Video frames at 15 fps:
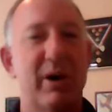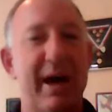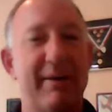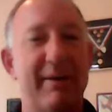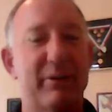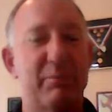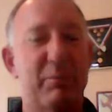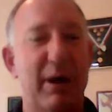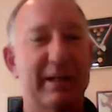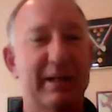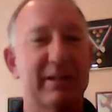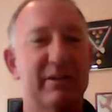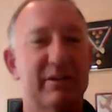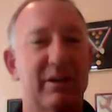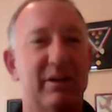and after
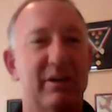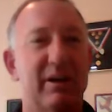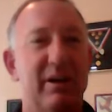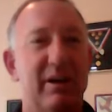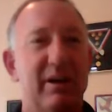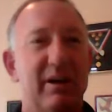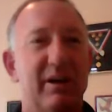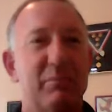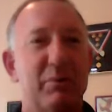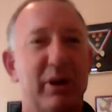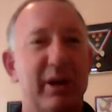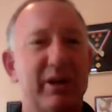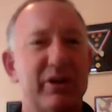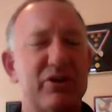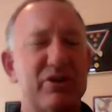practice are
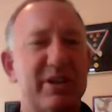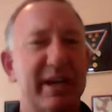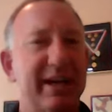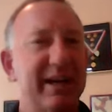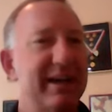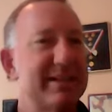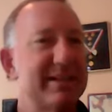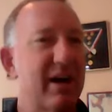pretty interesting.